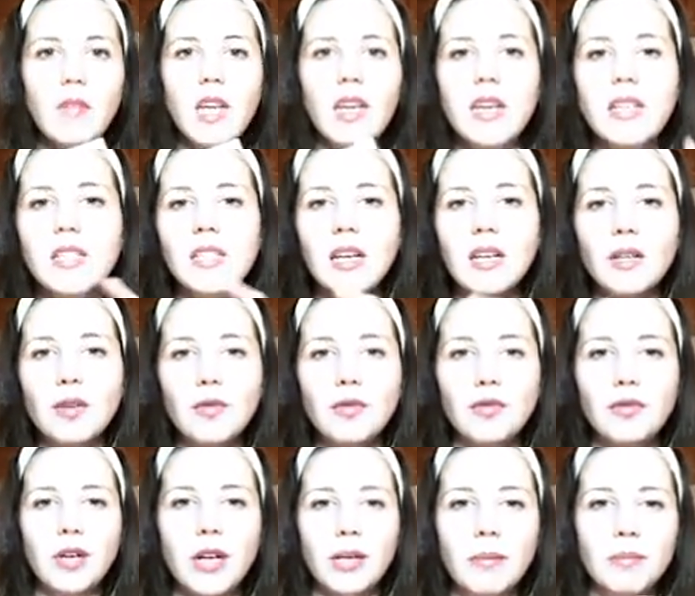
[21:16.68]
a
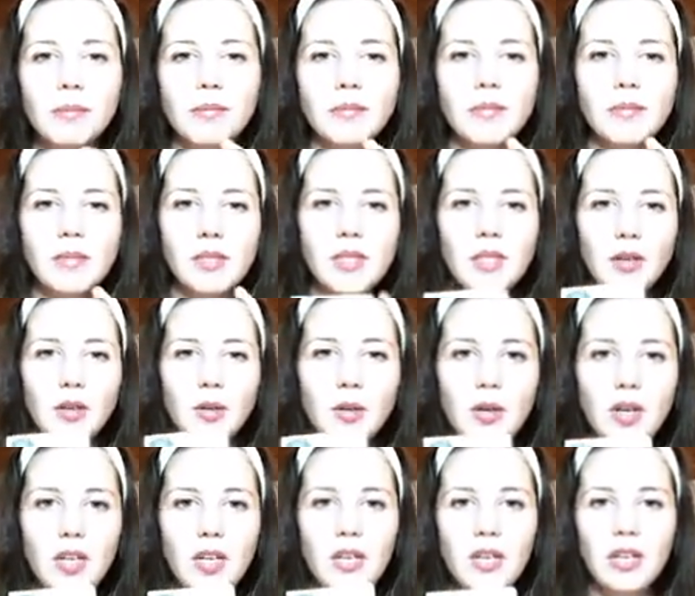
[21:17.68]
frame.
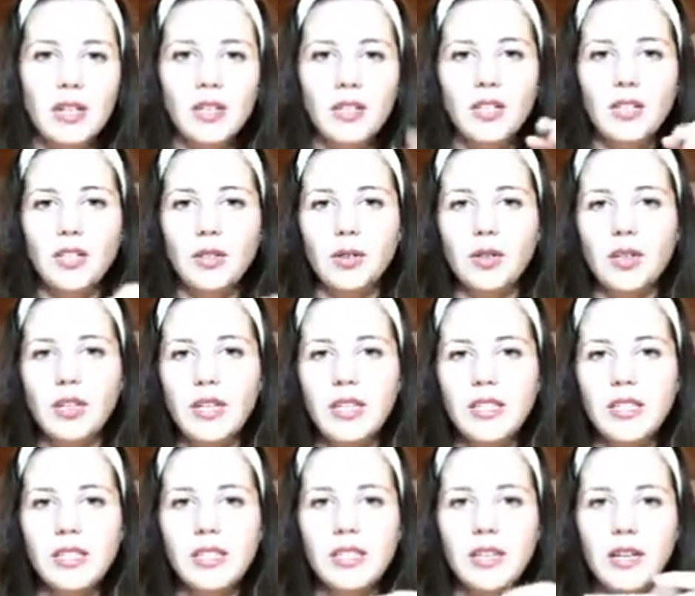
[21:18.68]
So you're
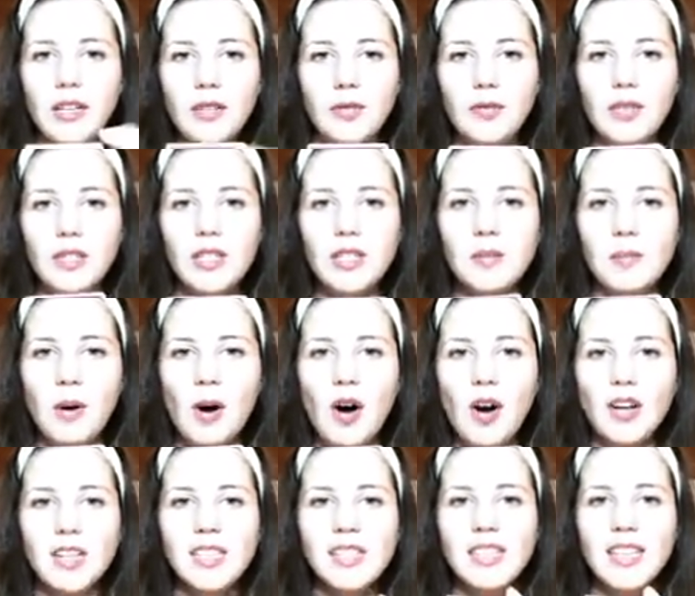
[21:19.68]
inside of this
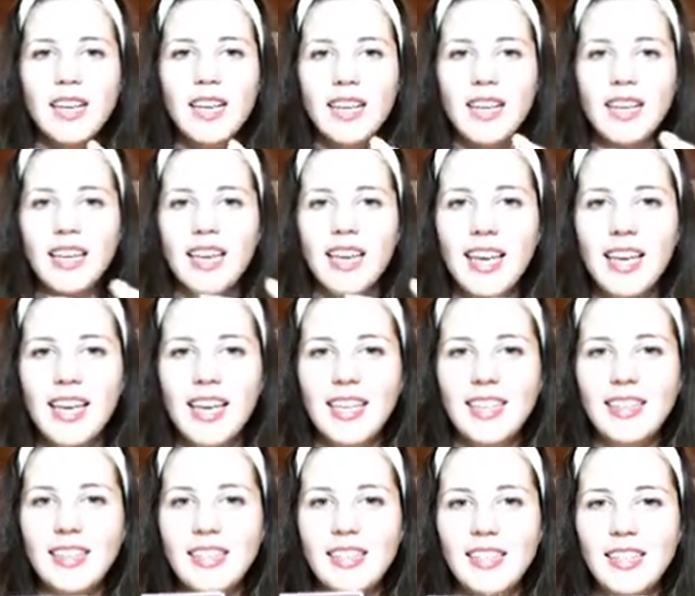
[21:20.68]
box,
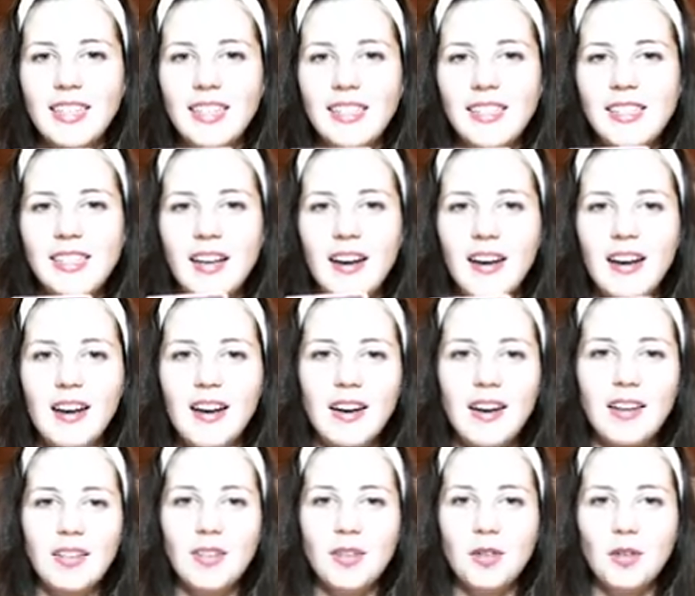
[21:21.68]
and these
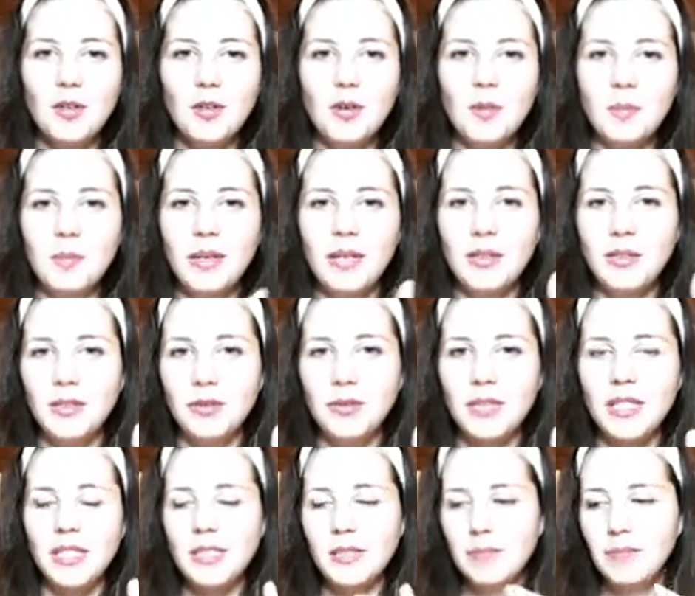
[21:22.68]
are your
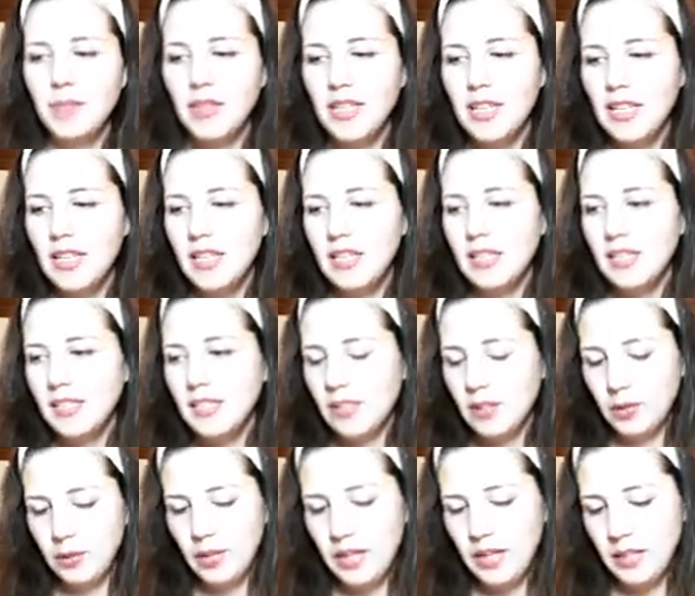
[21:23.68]
boundaries.
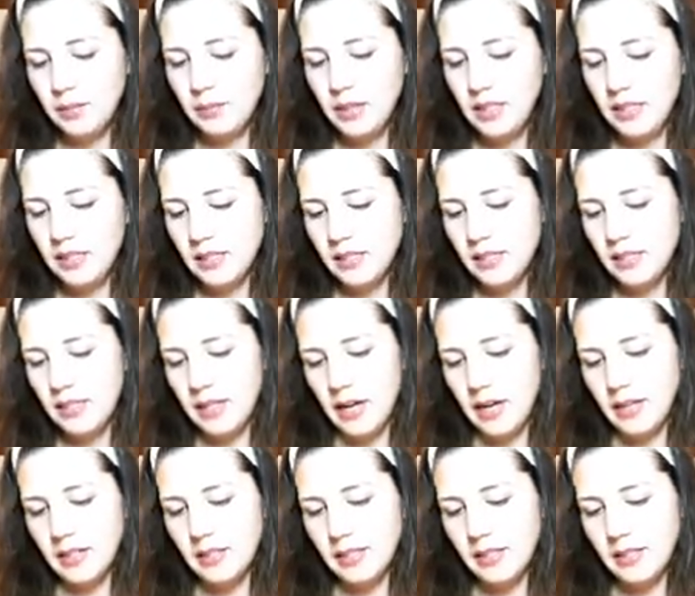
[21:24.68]
So that means
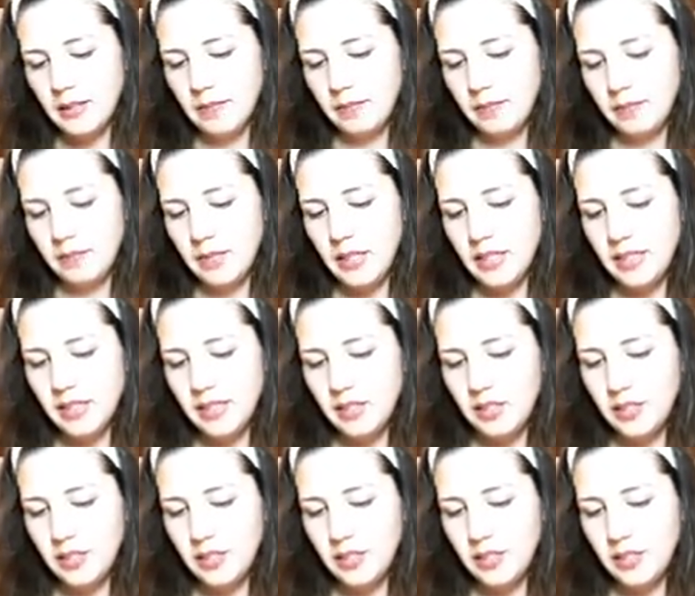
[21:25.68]
that it's